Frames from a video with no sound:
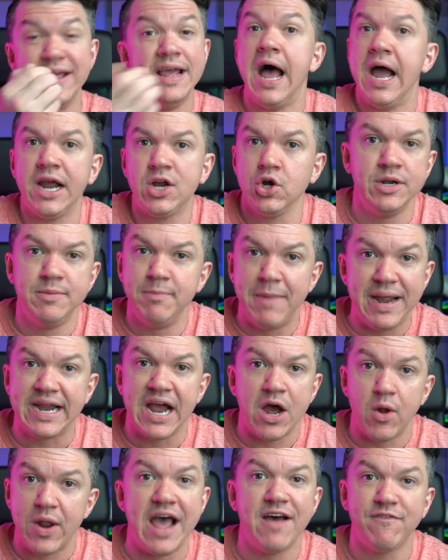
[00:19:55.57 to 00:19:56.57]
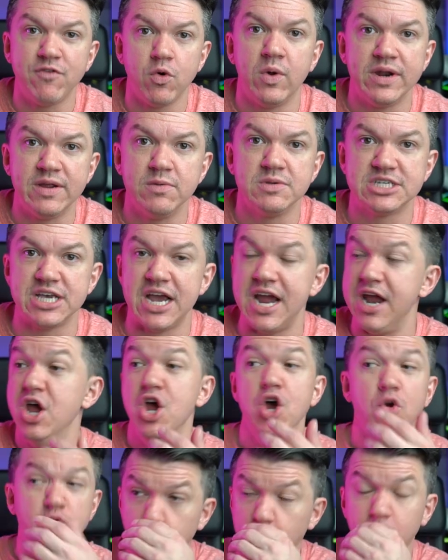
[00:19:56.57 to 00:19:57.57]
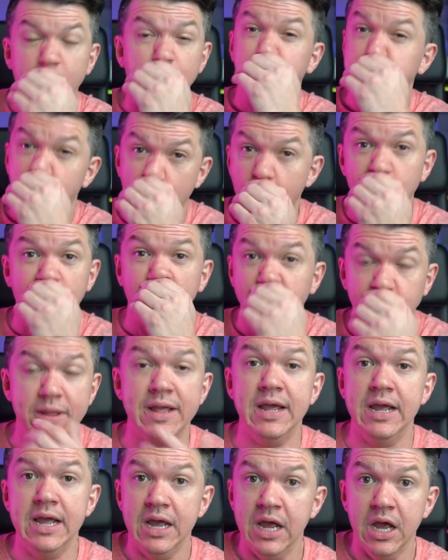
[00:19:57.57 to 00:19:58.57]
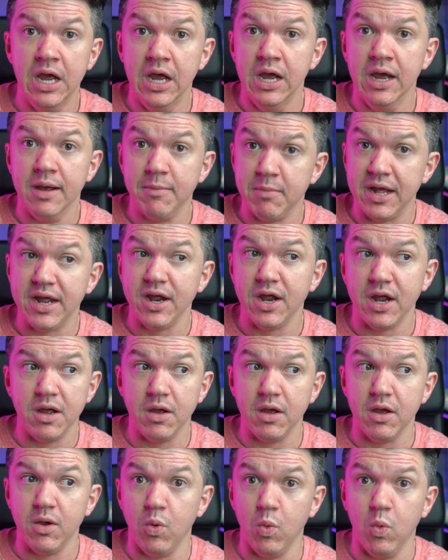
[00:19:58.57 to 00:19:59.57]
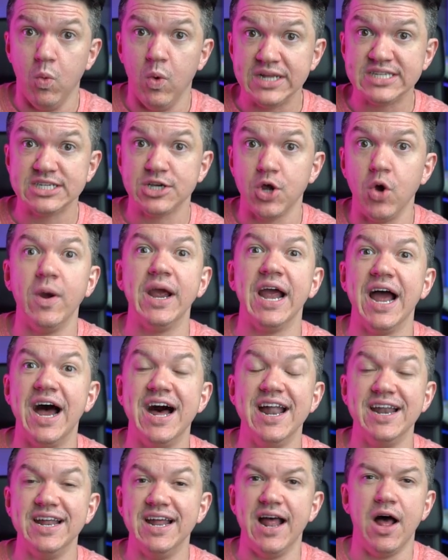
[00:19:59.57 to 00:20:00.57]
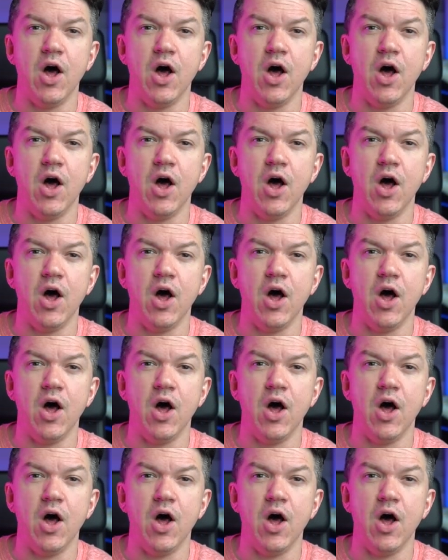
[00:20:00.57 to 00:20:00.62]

I couldn't make out half of what he was saying. I'm like, what's going on?